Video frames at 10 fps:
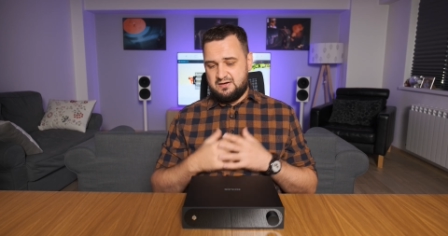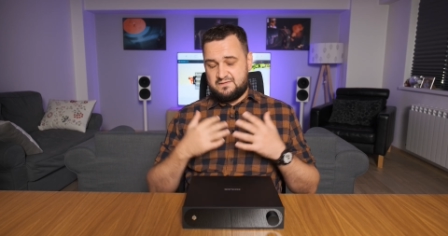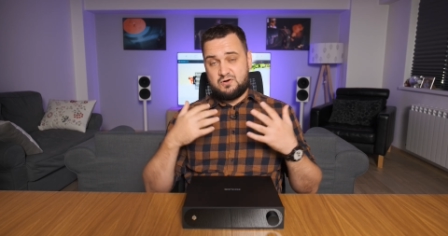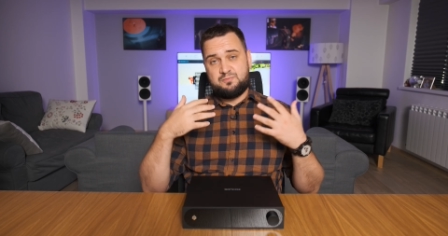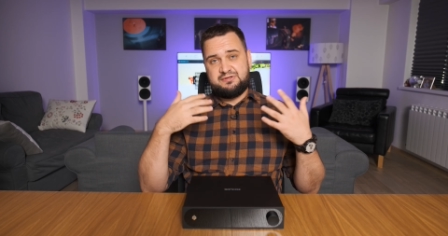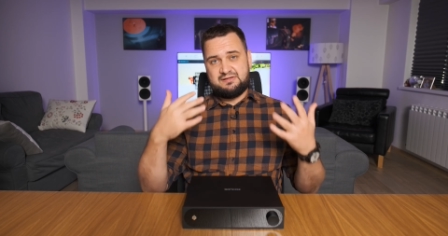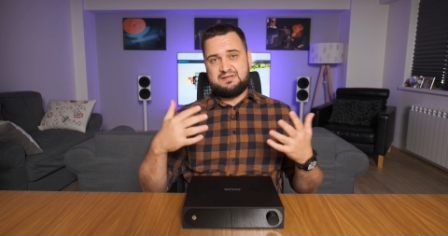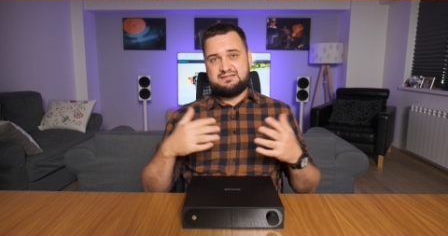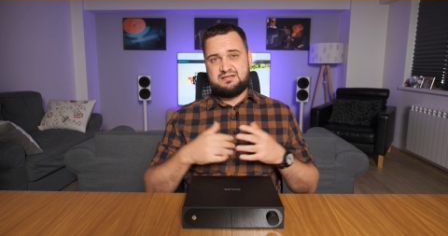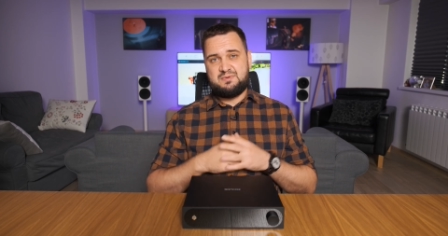from
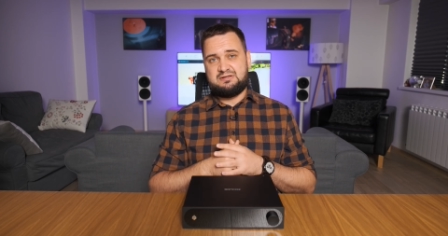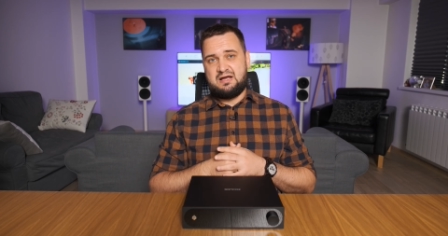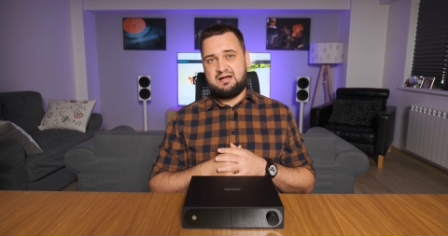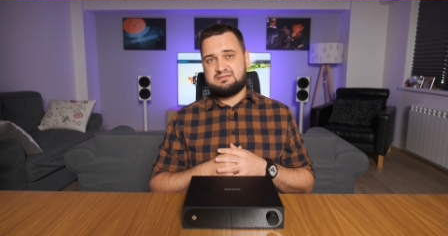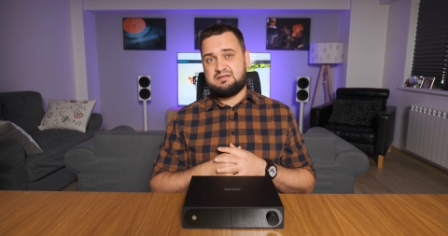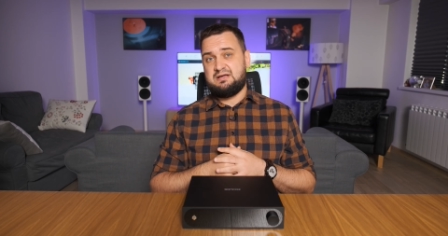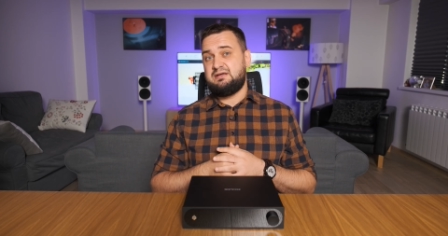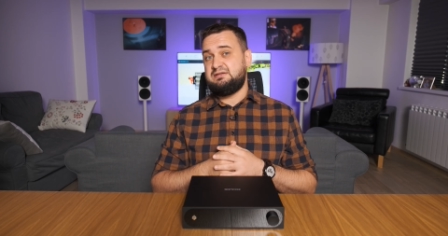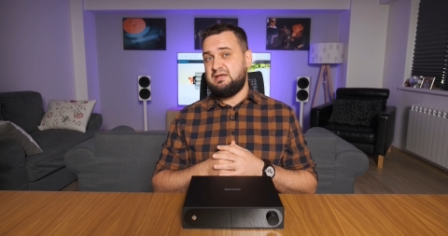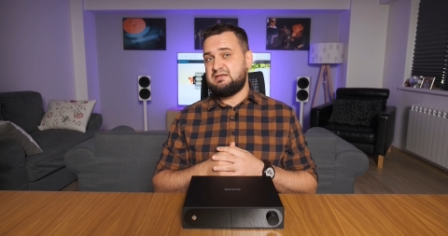Delta Sigma DACs,
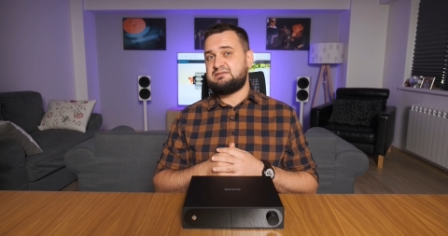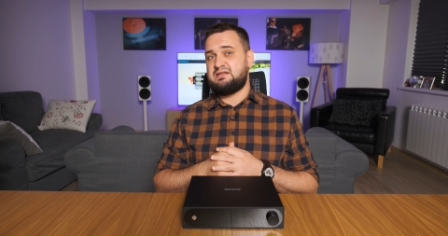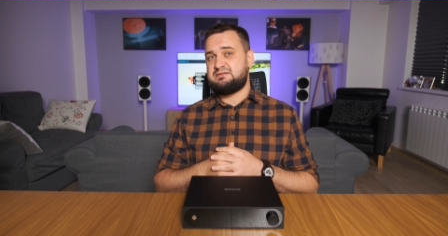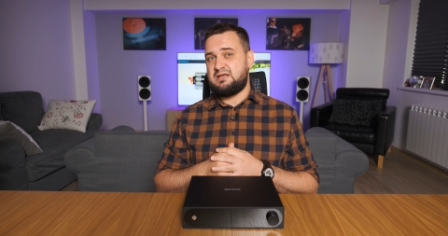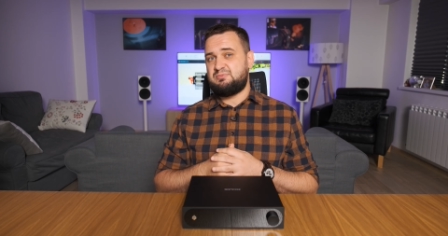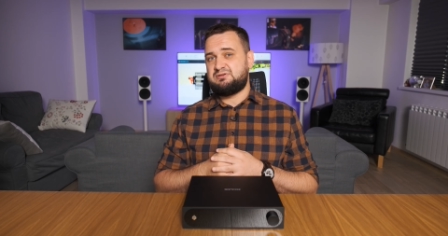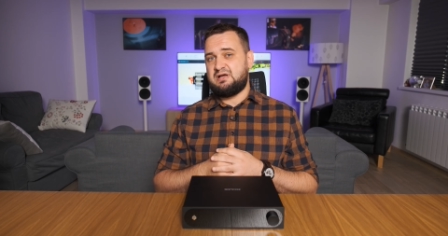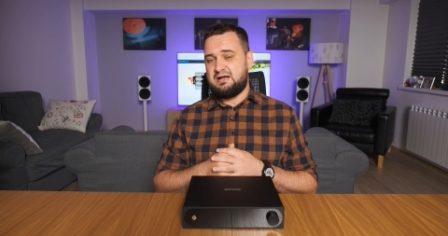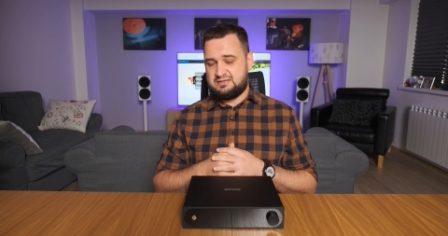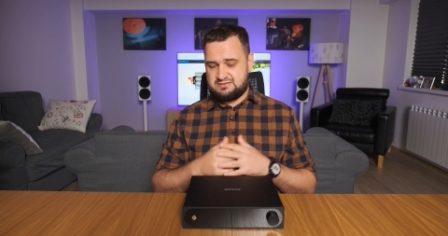ESA Sabre
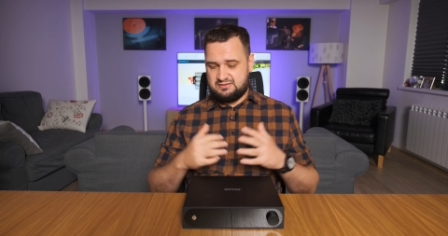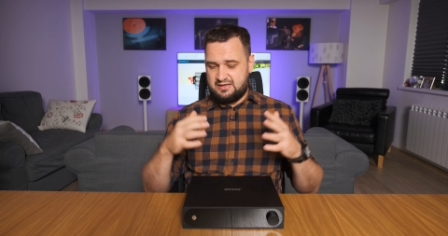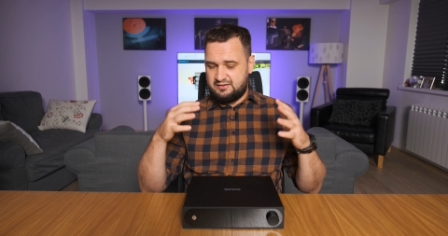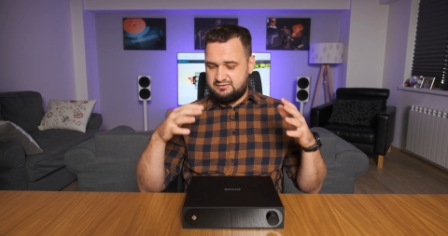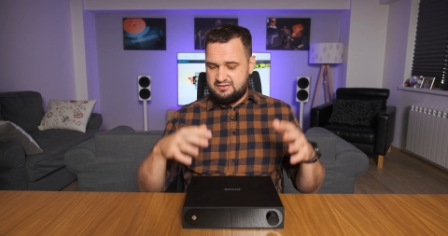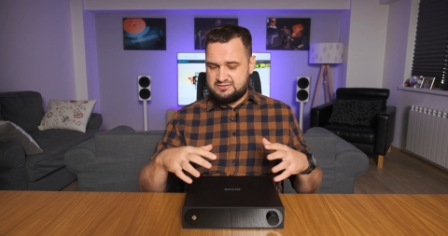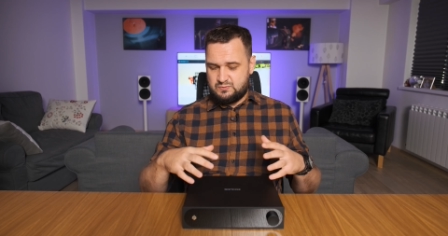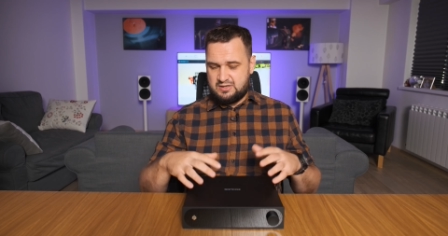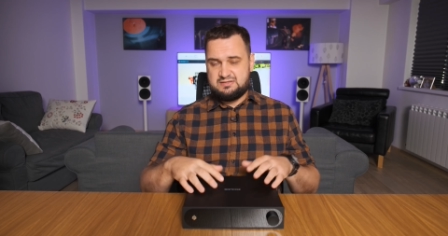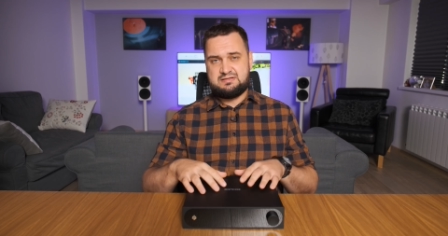DACs like these
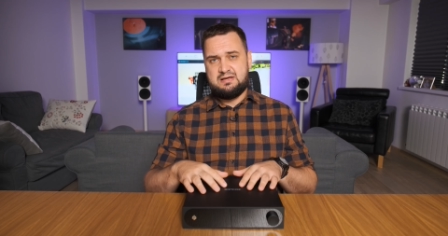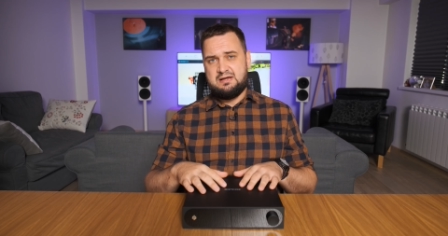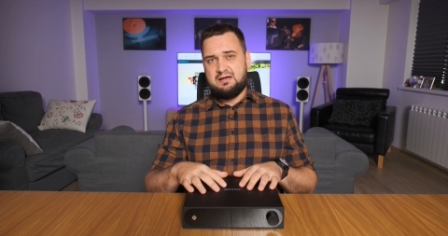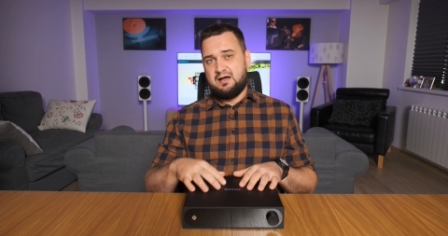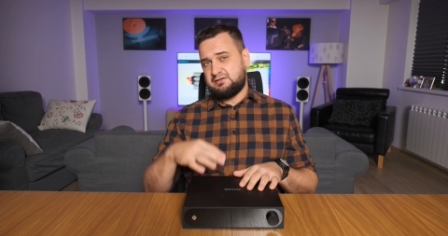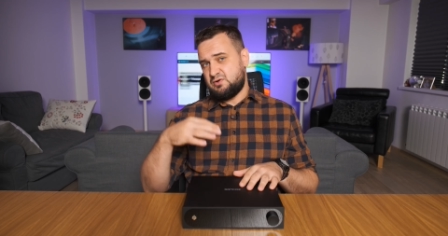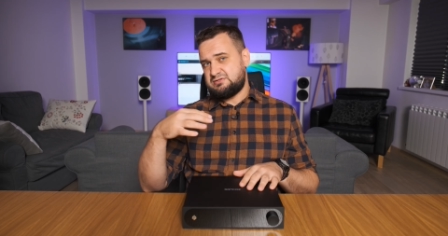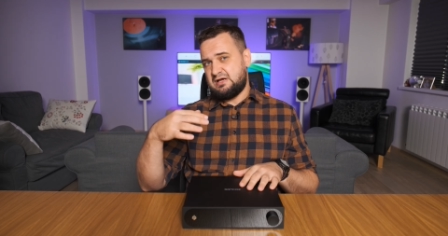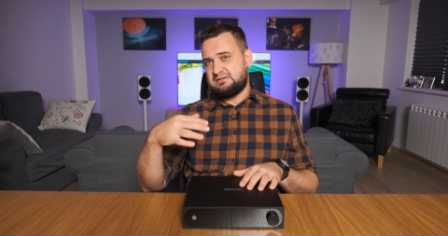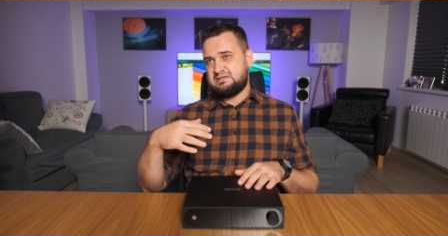ones, are those
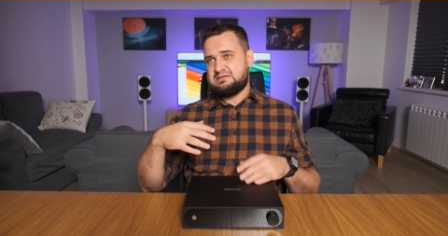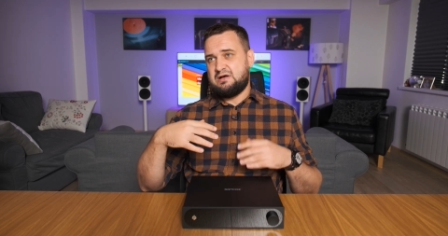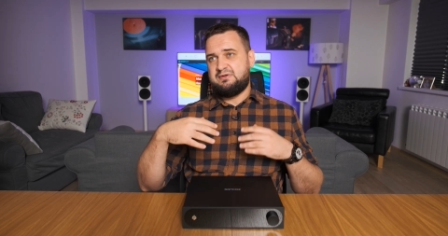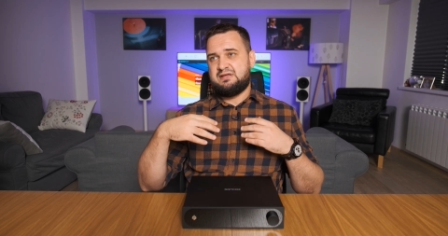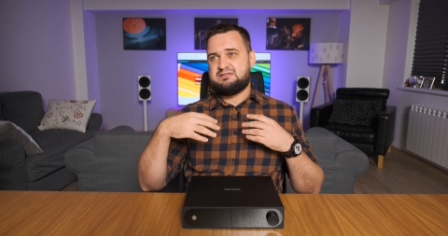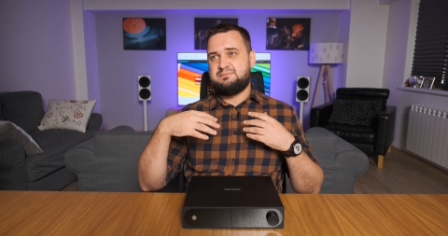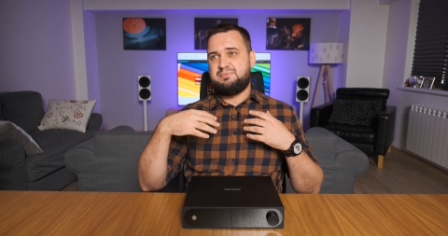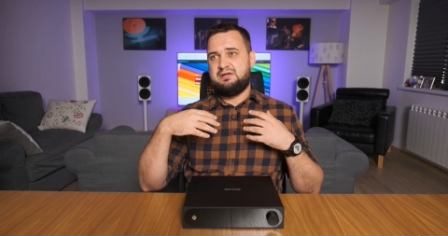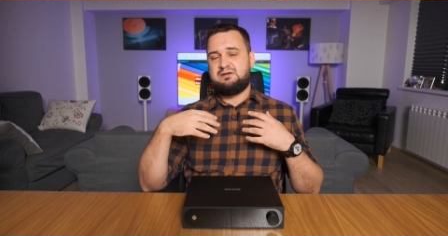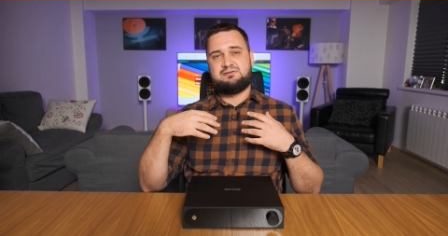that are sounding
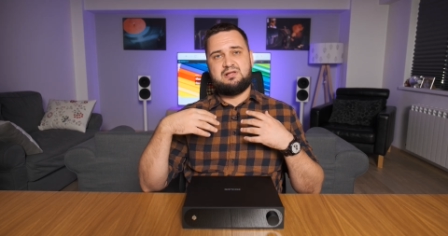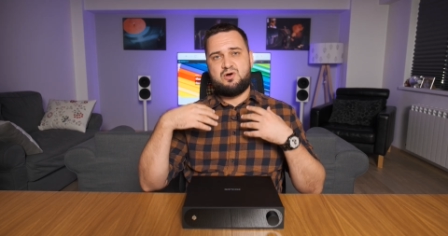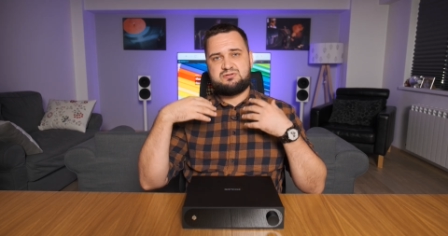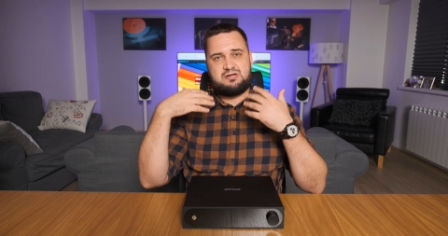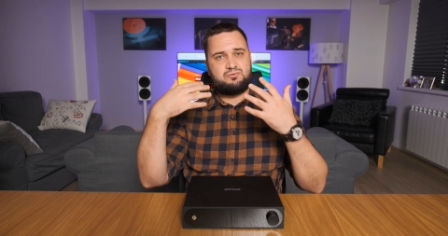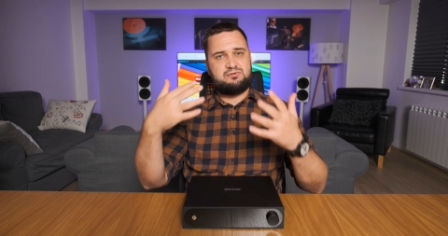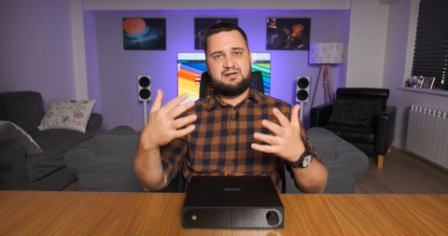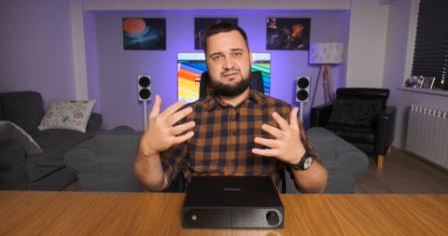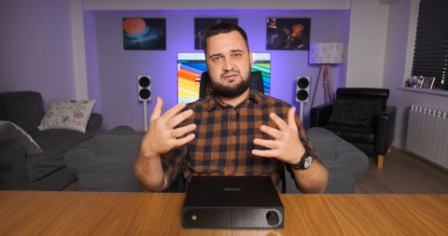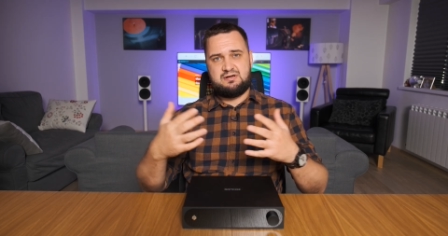simply closer to the
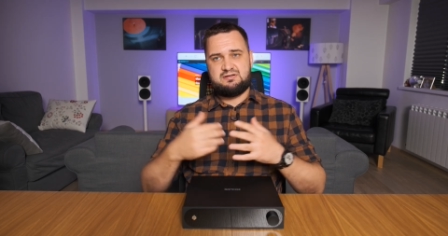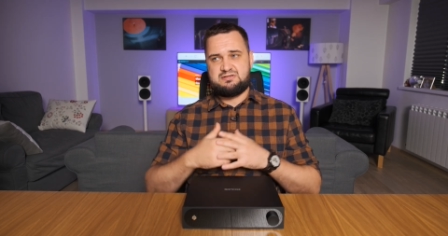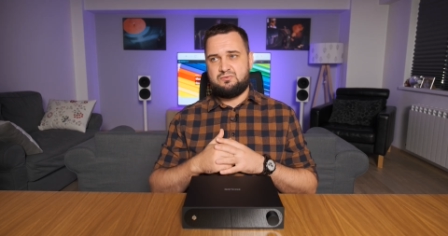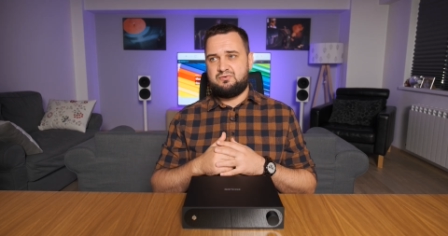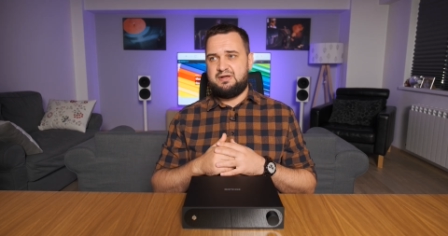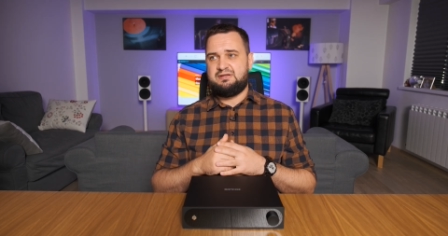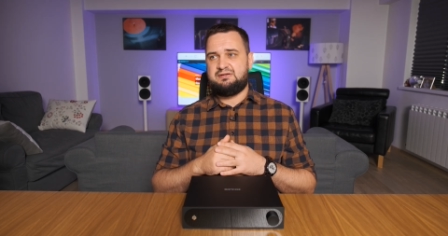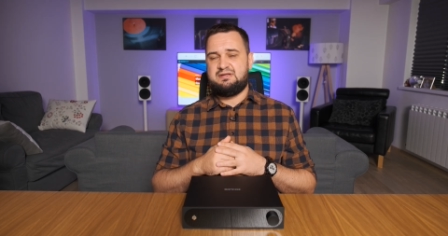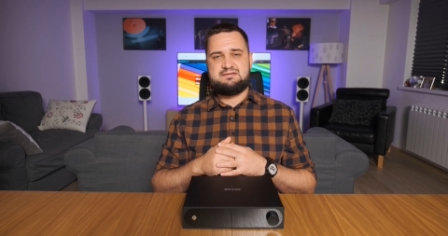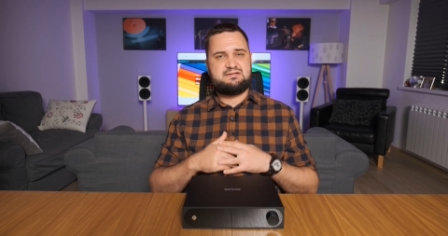listener, so
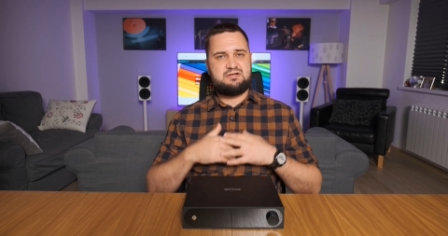creating this